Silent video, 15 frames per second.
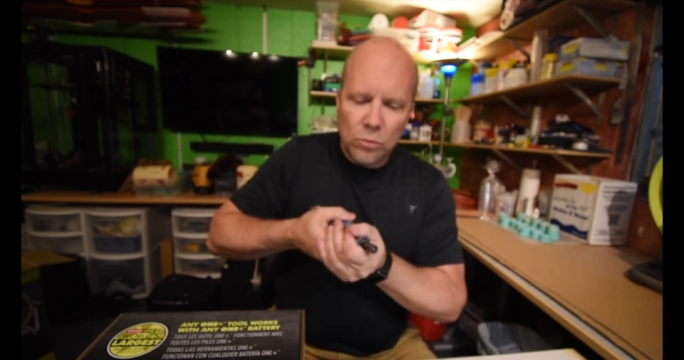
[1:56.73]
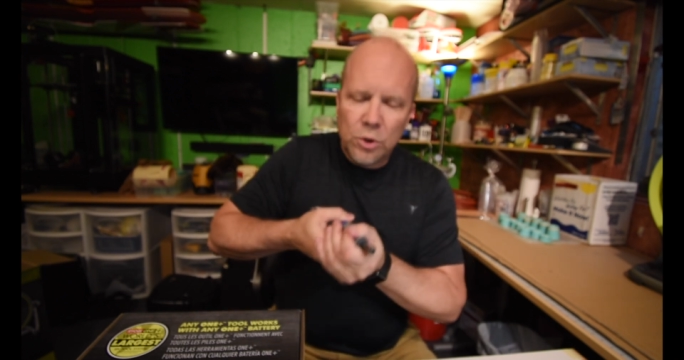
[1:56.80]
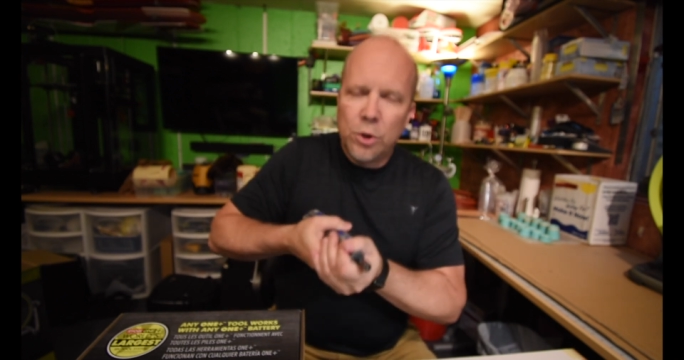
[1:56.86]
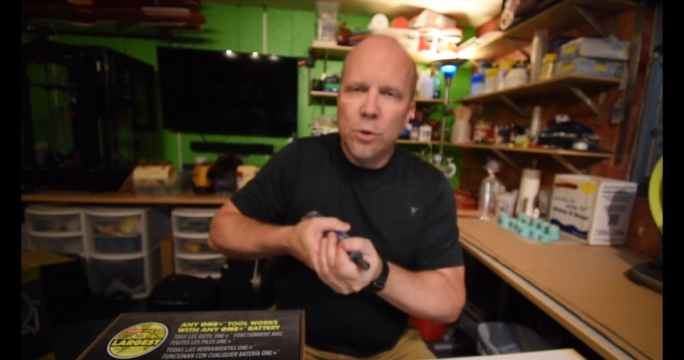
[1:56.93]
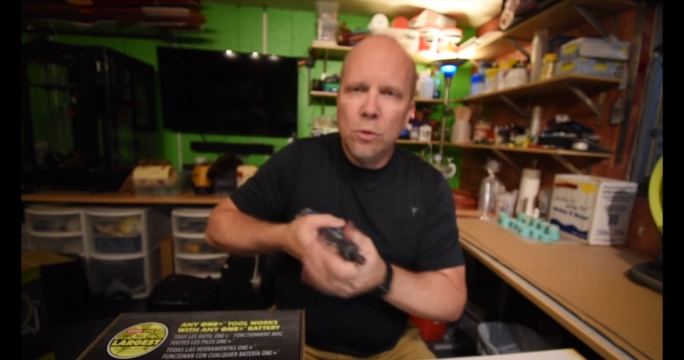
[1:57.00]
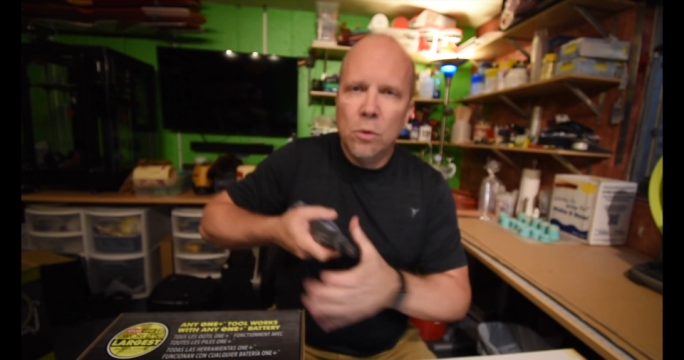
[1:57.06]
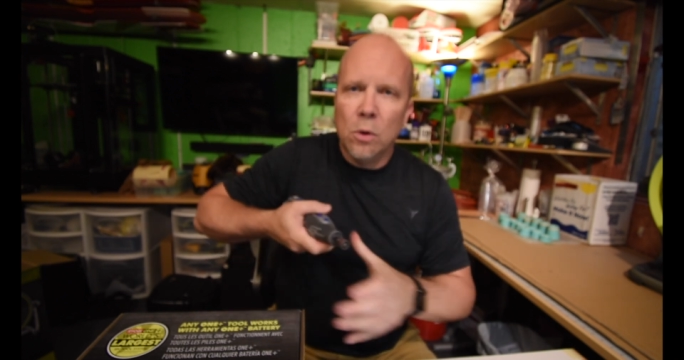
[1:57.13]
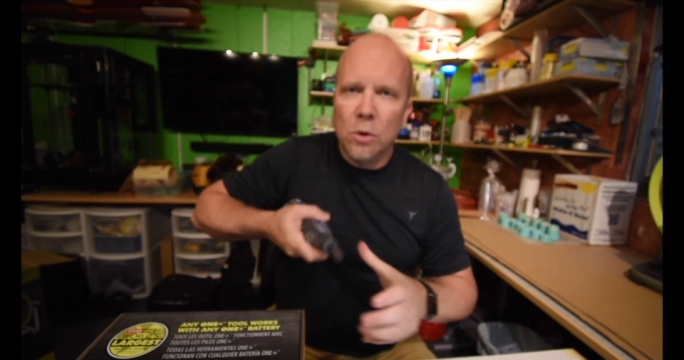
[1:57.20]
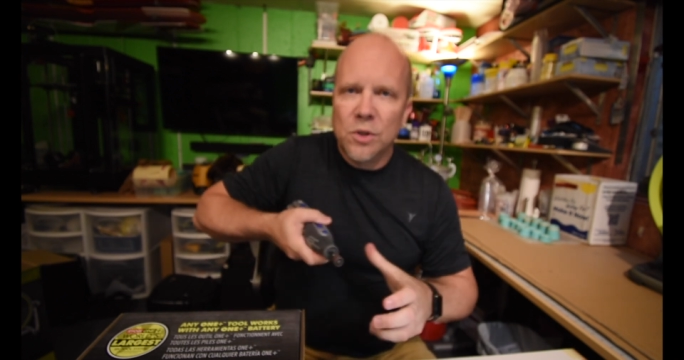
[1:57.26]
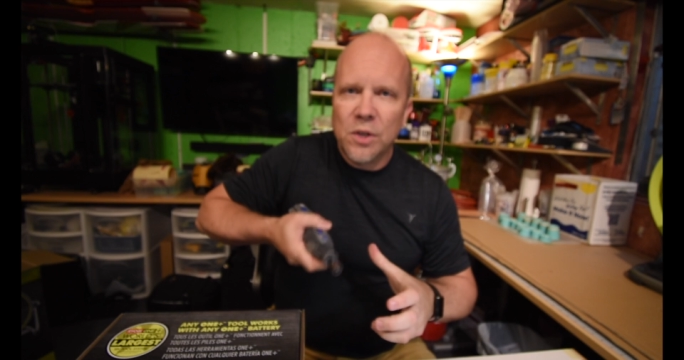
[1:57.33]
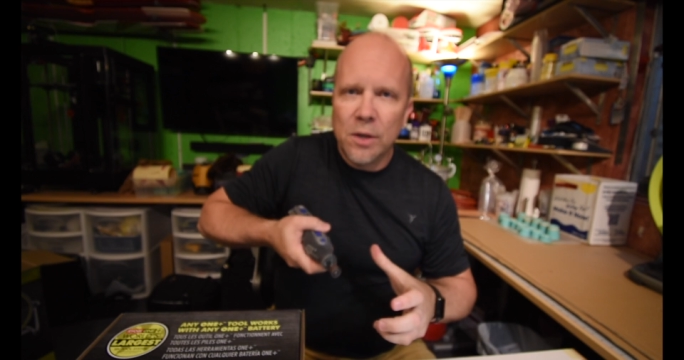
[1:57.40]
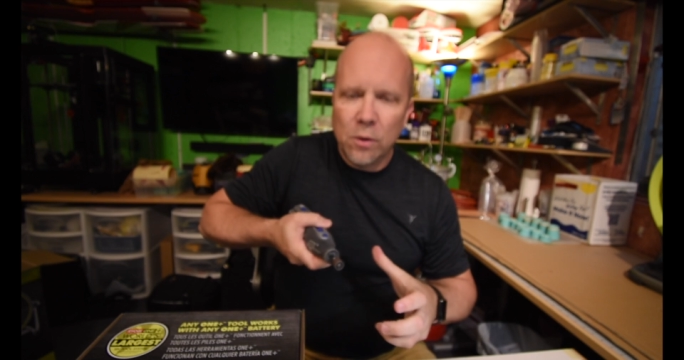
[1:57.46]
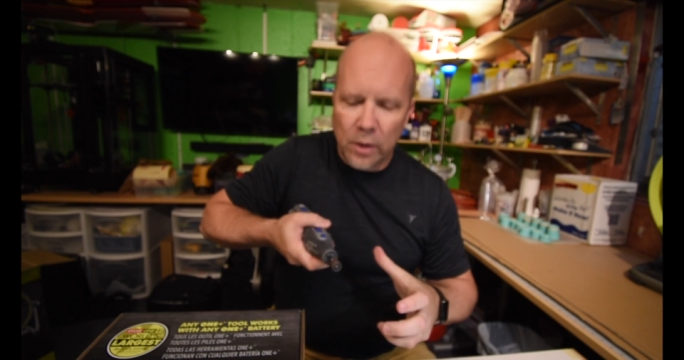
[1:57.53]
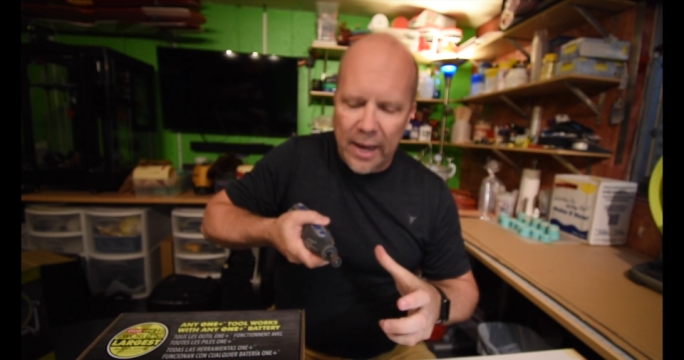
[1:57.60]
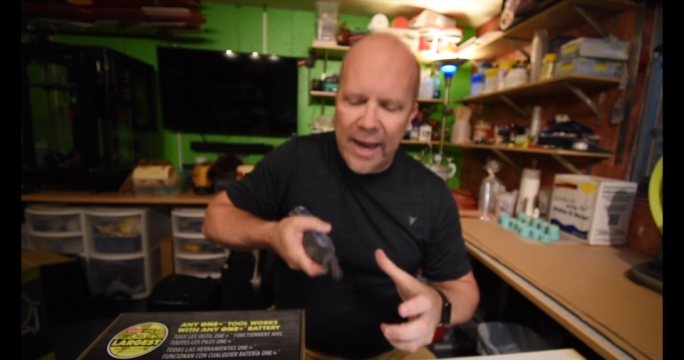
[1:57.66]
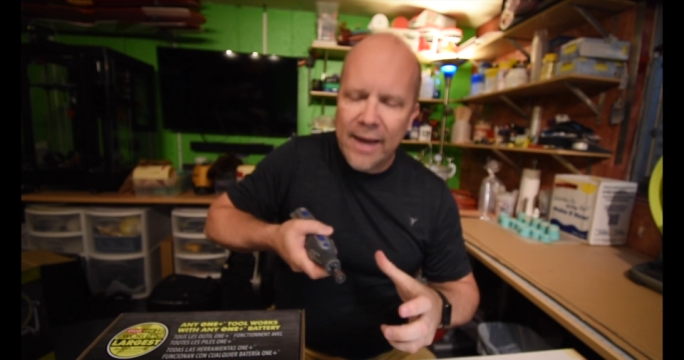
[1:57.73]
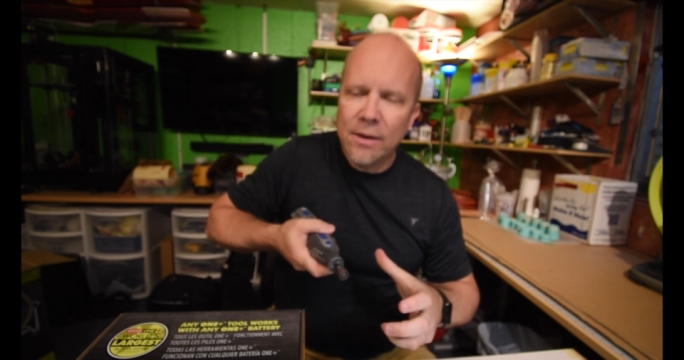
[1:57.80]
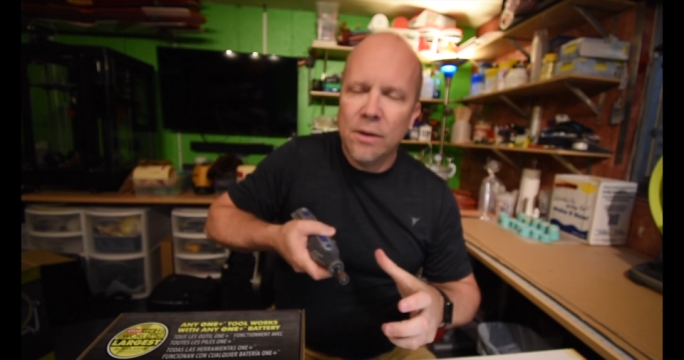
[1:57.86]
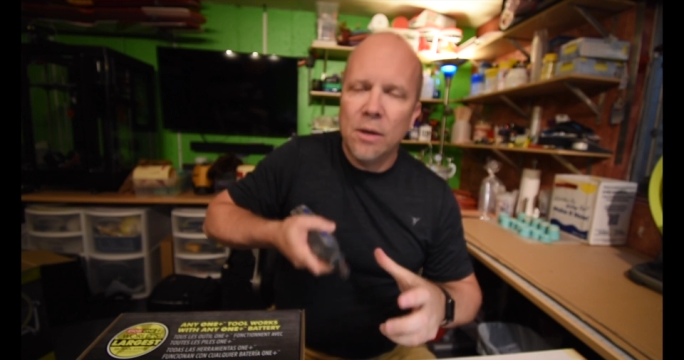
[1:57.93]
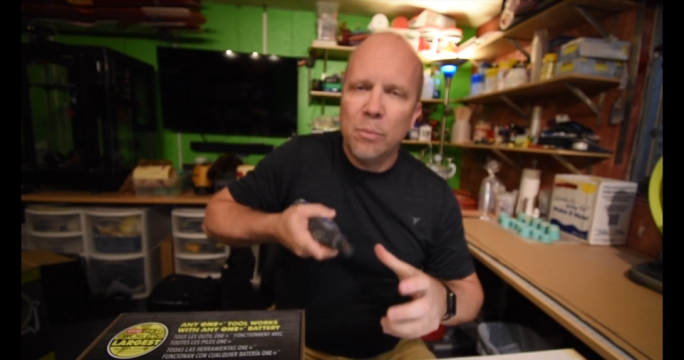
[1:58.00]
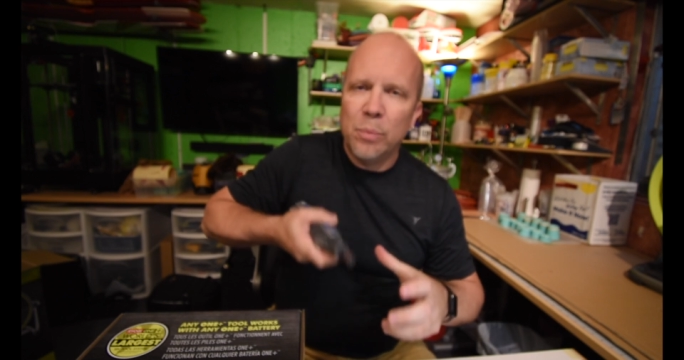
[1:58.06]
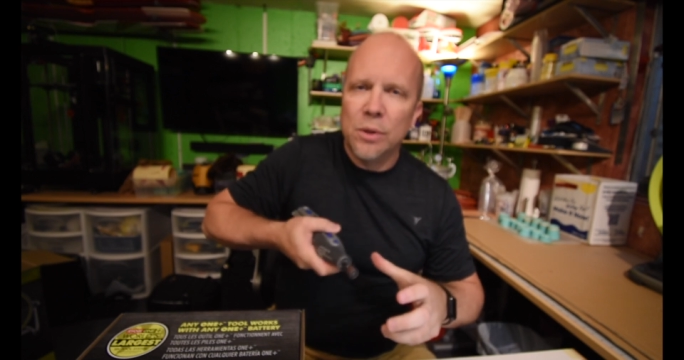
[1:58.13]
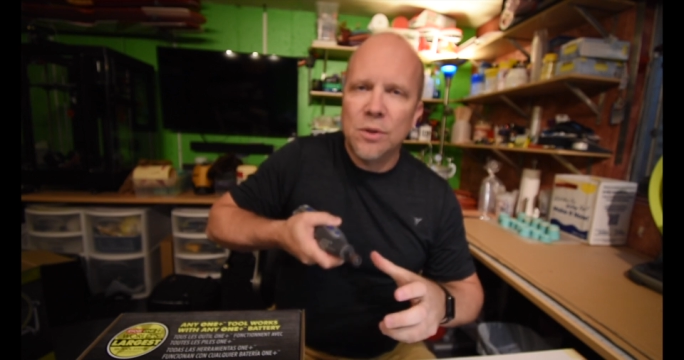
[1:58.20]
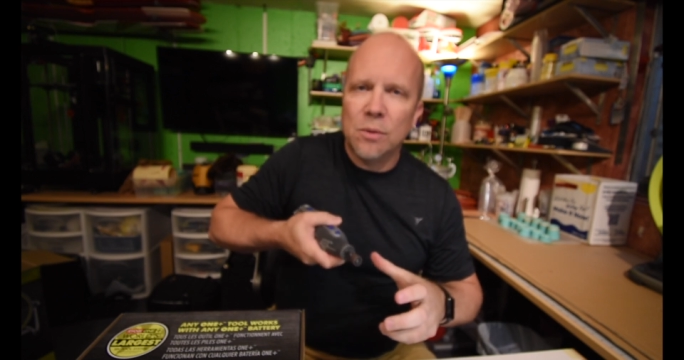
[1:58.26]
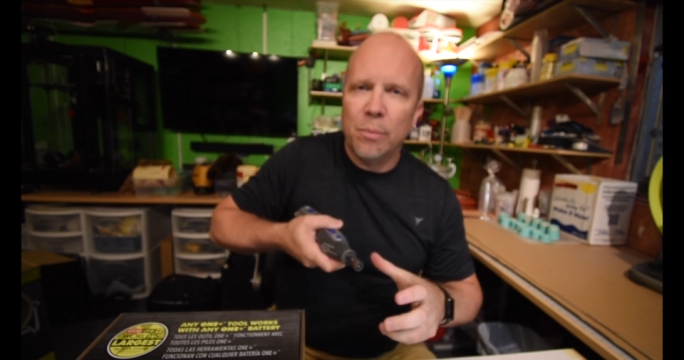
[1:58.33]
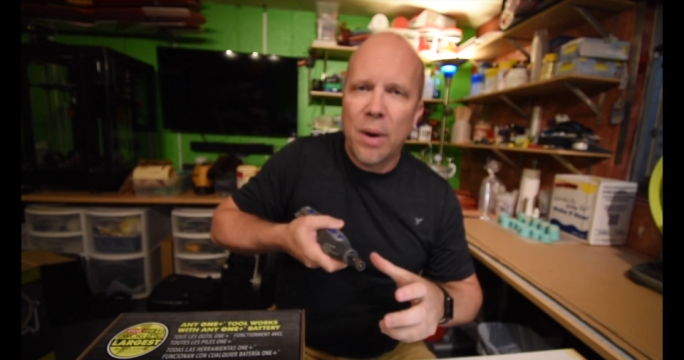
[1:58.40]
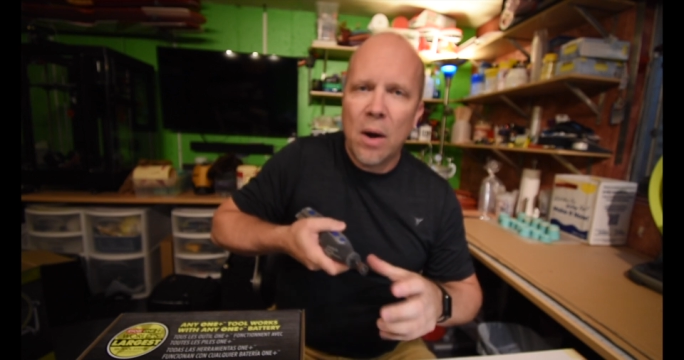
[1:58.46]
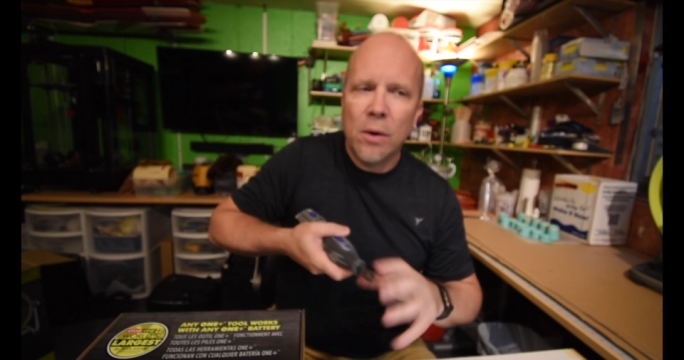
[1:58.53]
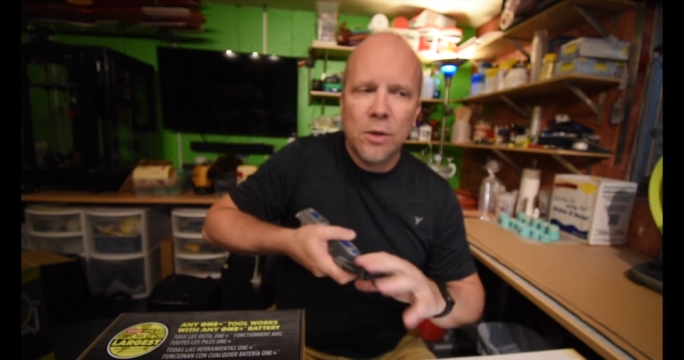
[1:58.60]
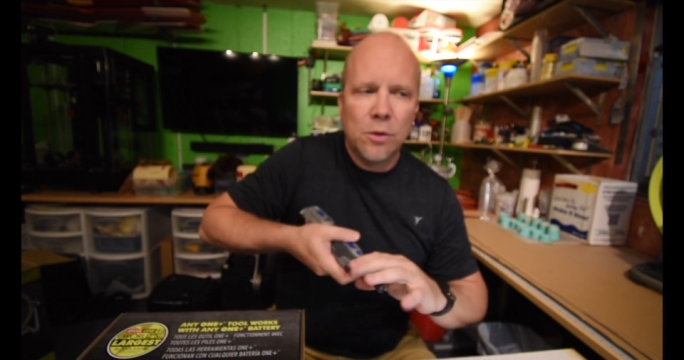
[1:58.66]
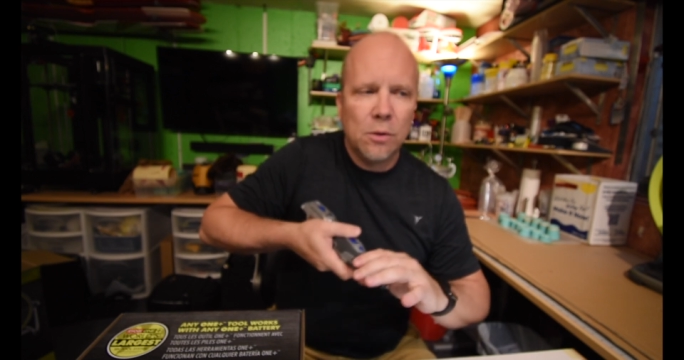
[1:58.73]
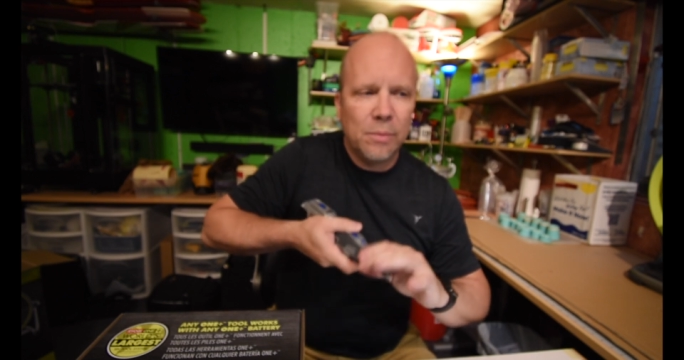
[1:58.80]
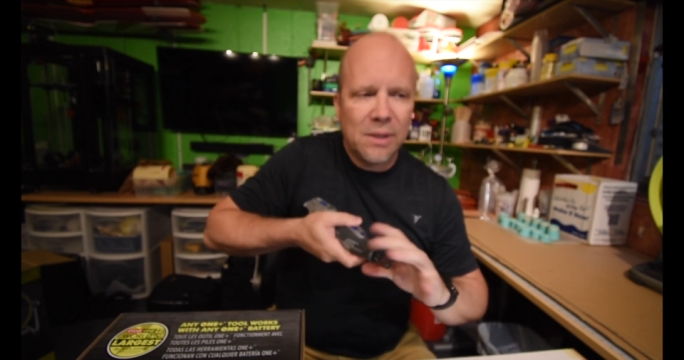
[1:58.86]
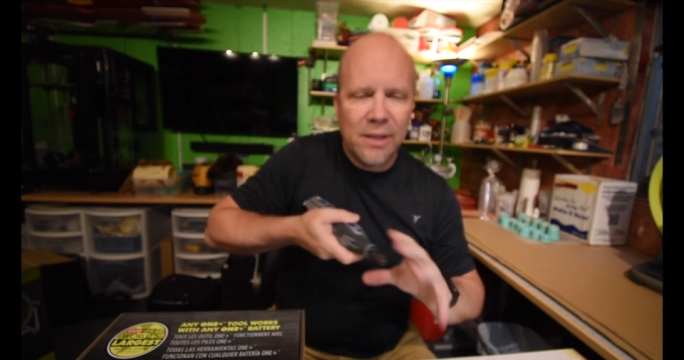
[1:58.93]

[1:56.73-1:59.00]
two or single-handed and put some power to it.